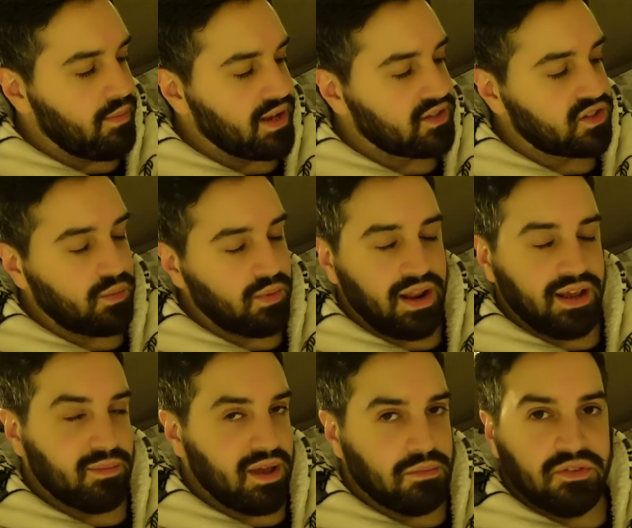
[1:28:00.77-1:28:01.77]
met someone
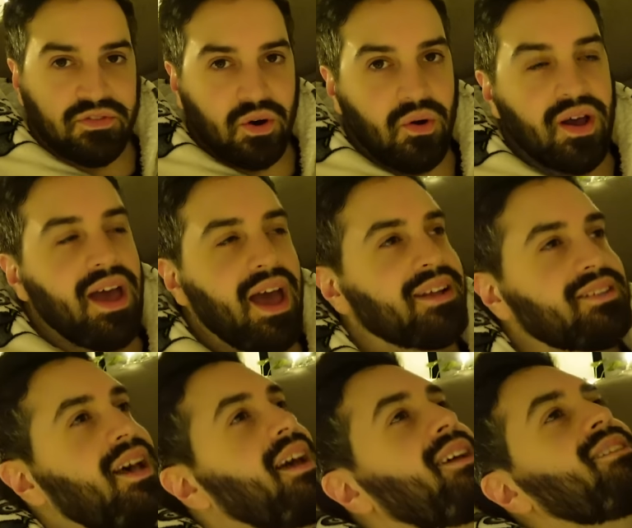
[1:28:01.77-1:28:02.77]
like me before. And
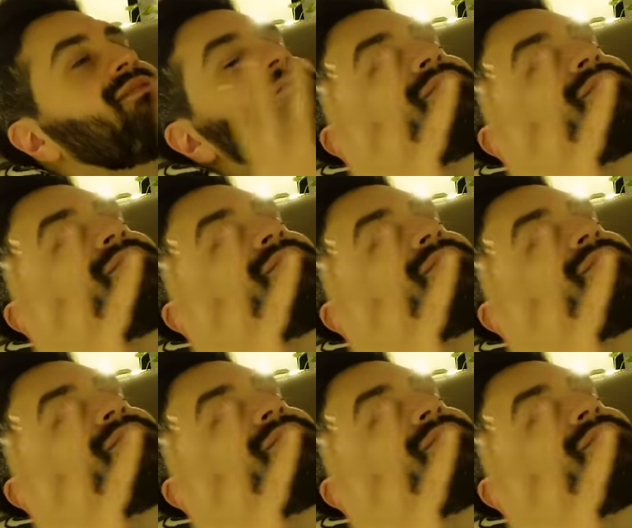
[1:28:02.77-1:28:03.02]
it's like,